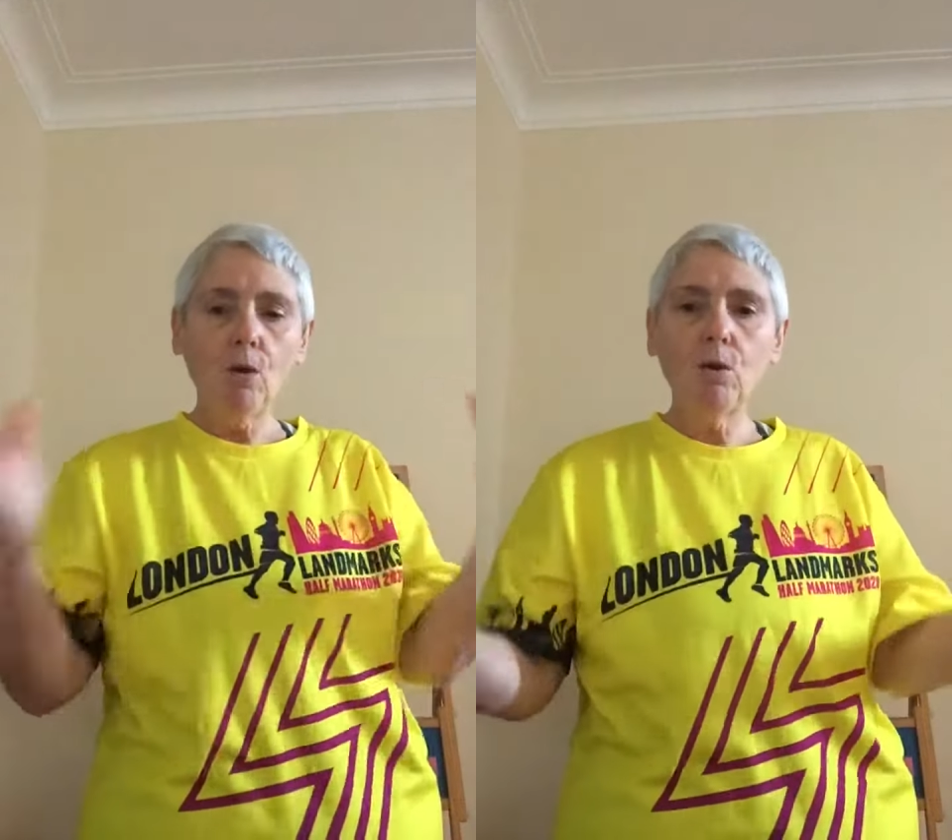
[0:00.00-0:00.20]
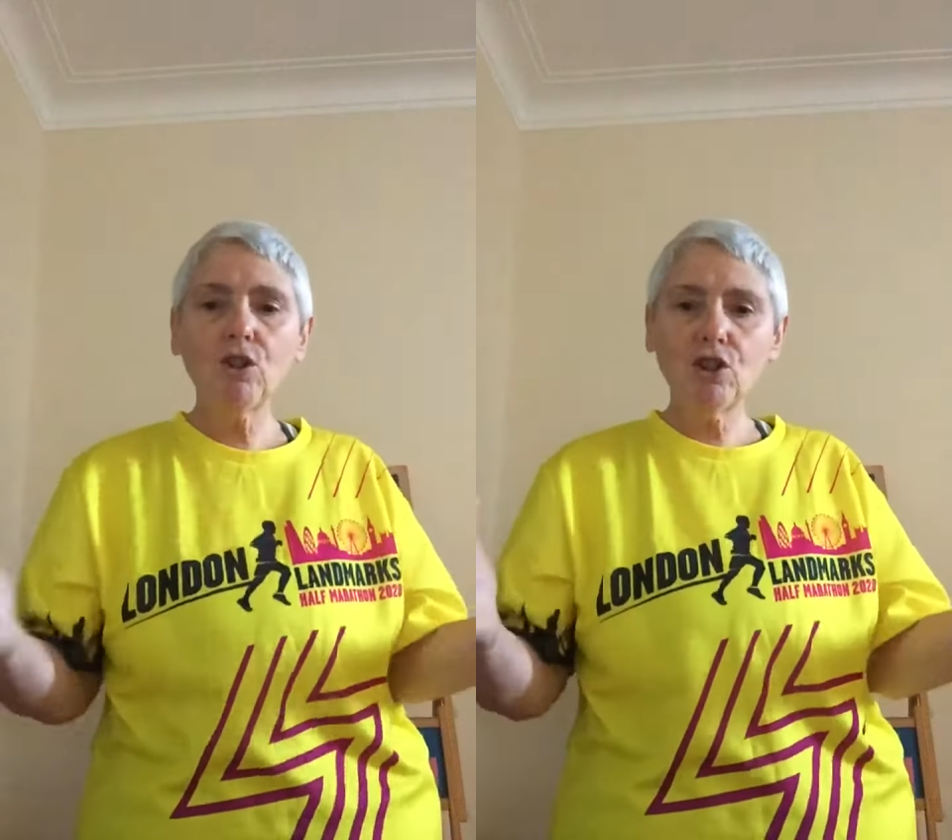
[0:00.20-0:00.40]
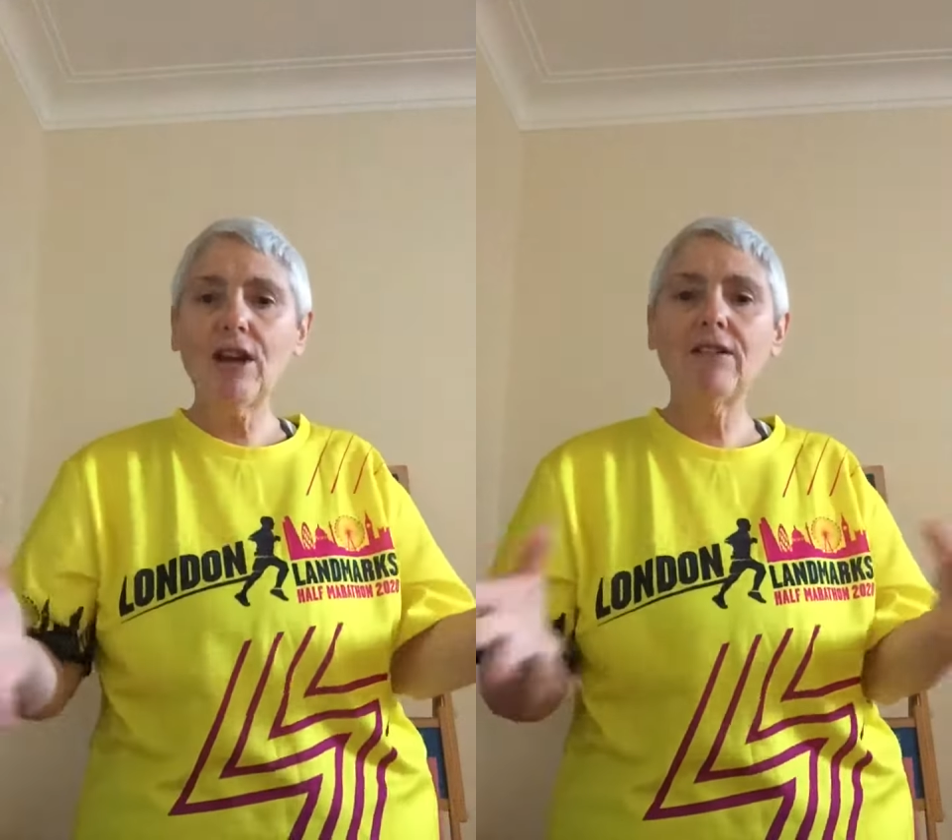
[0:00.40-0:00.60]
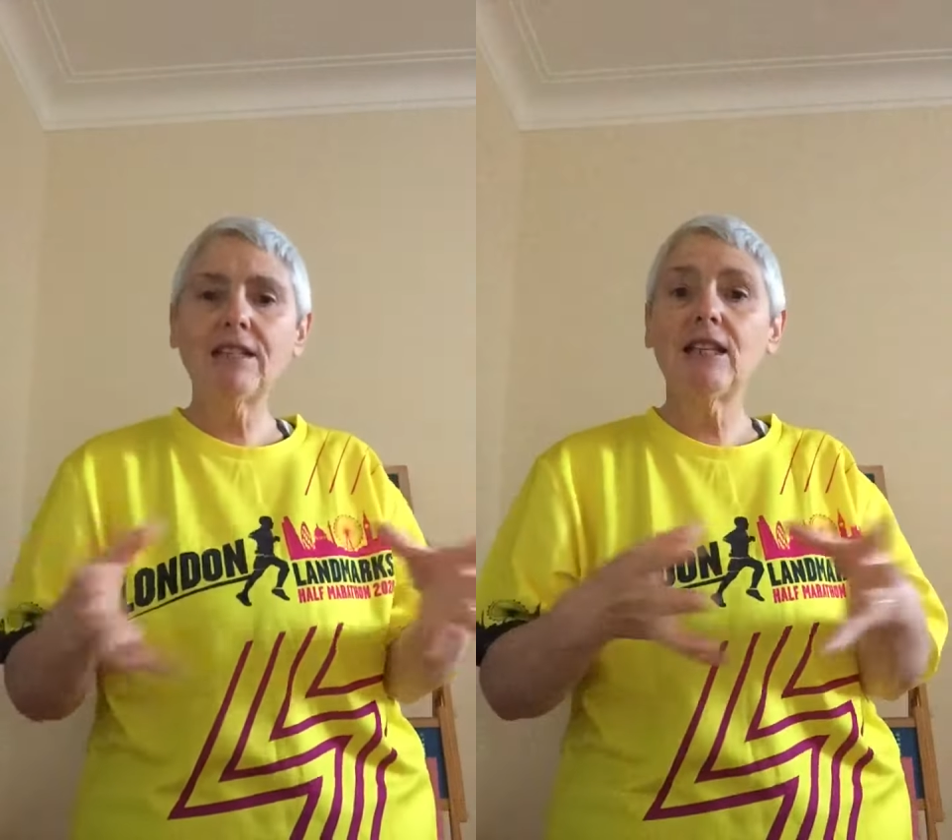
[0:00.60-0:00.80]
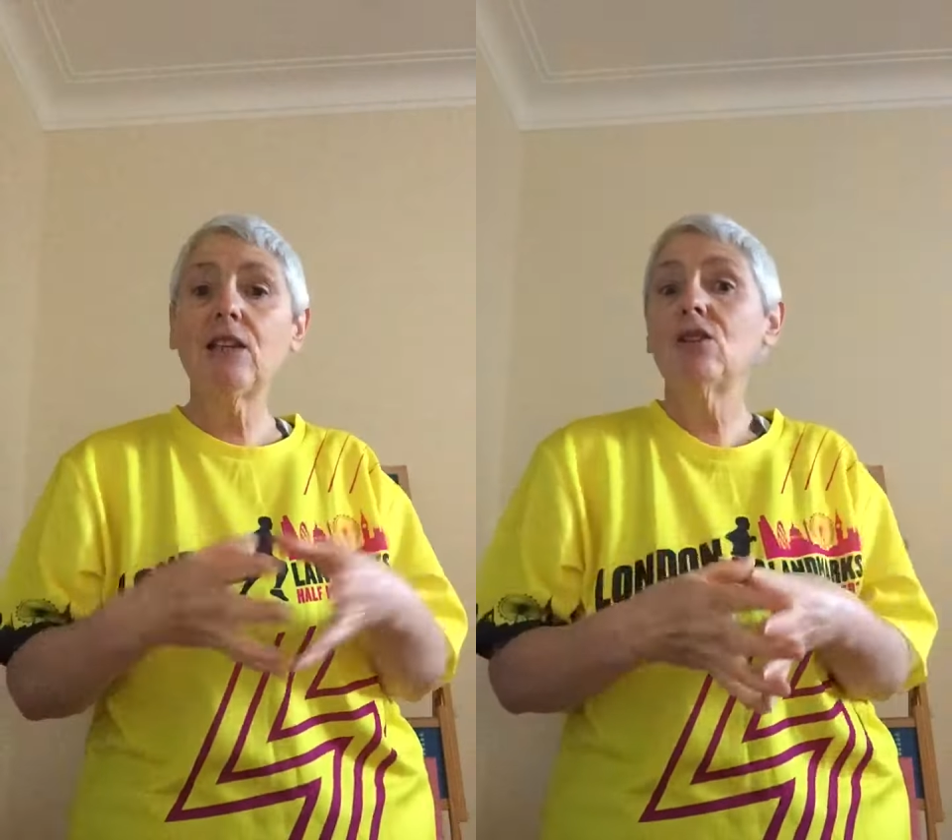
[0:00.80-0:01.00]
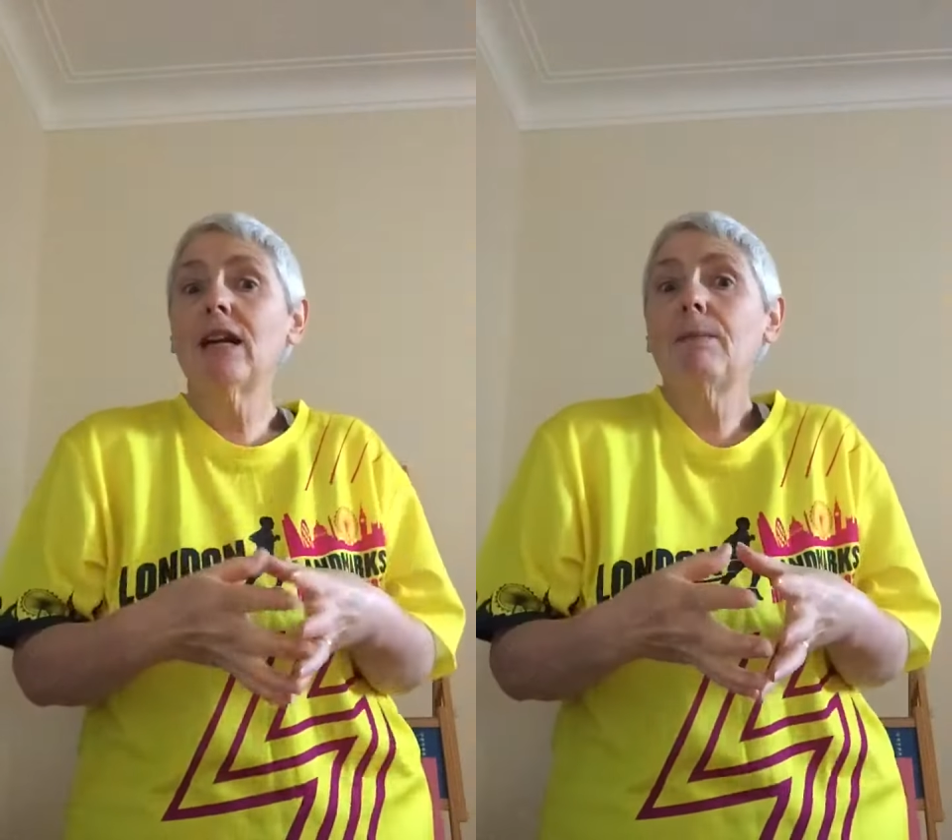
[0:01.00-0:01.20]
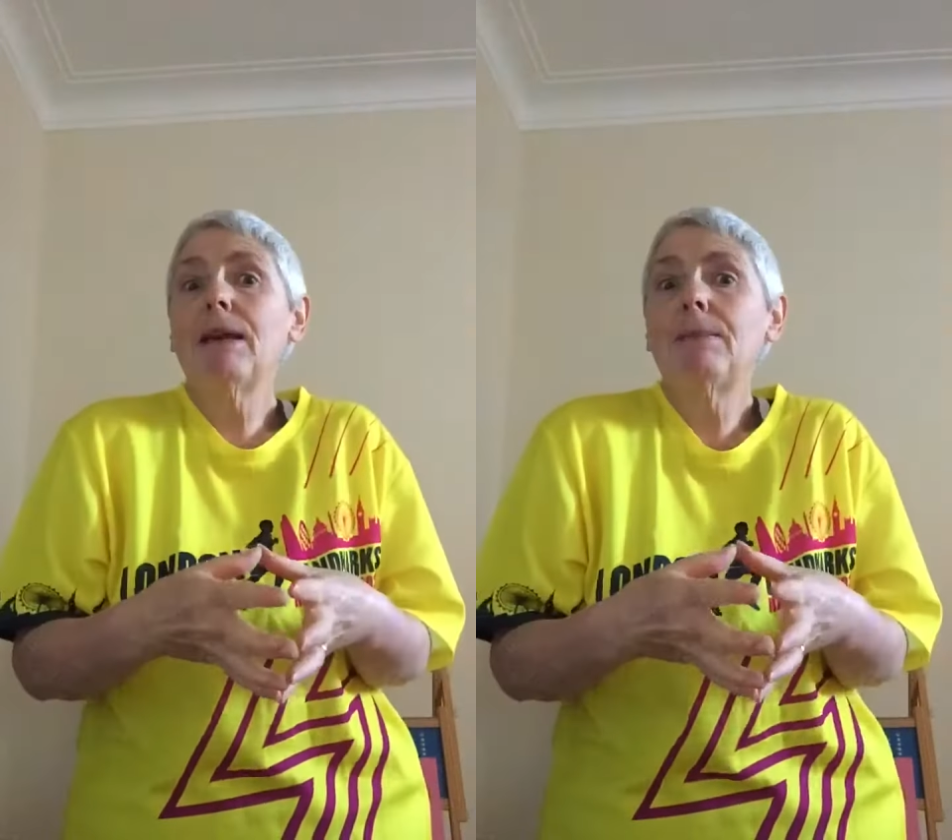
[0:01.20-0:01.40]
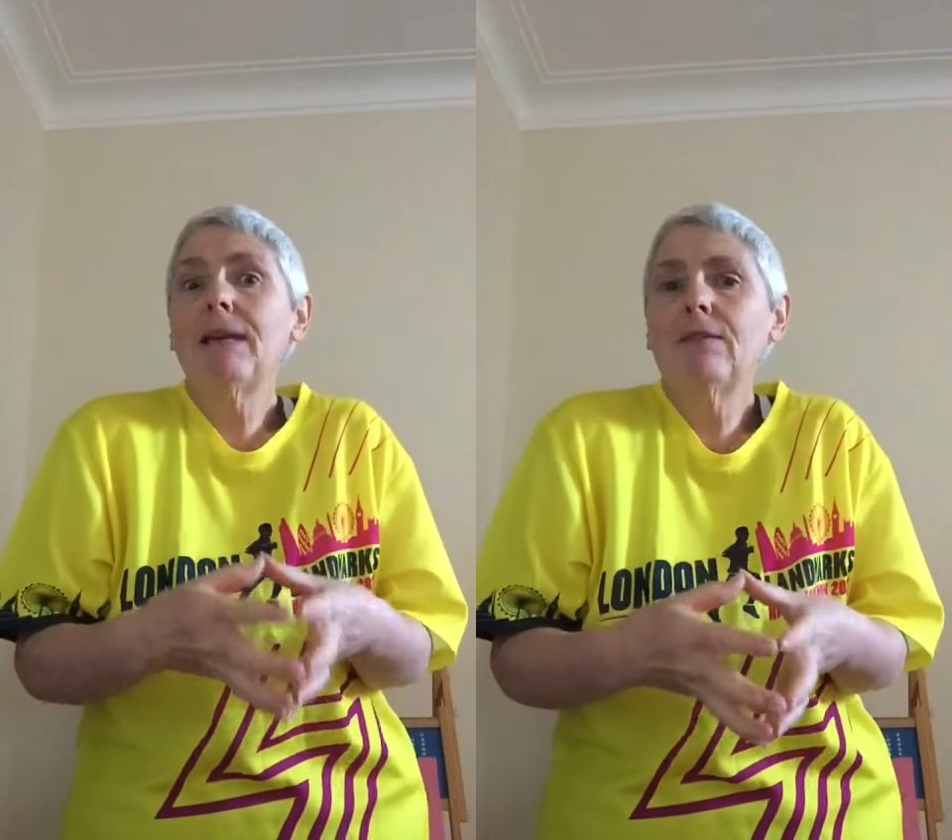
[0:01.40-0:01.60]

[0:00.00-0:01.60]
What charity could I maybe